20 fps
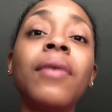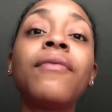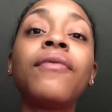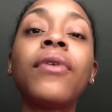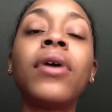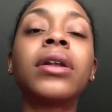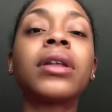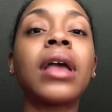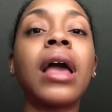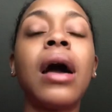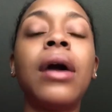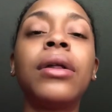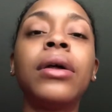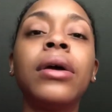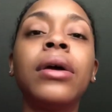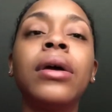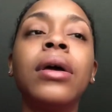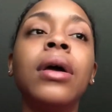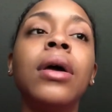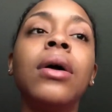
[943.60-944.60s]
front
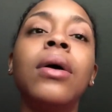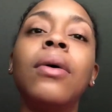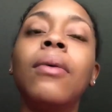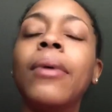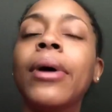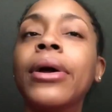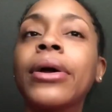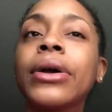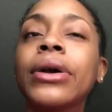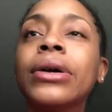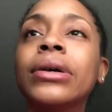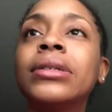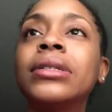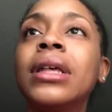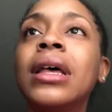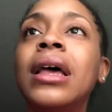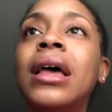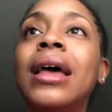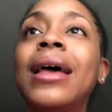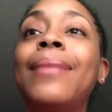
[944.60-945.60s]
counter
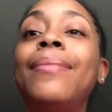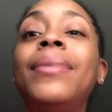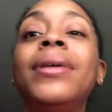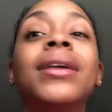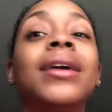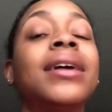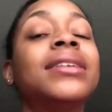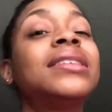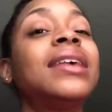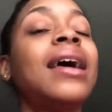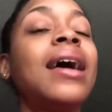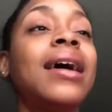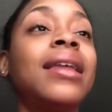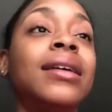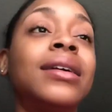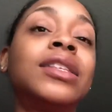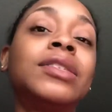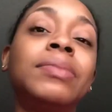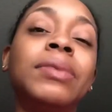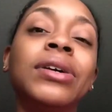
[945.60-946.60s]
workers, and because I
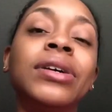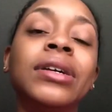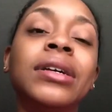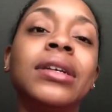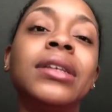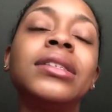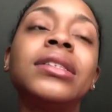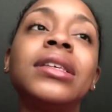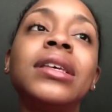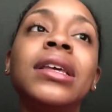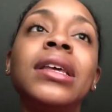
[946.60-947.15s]
had experience,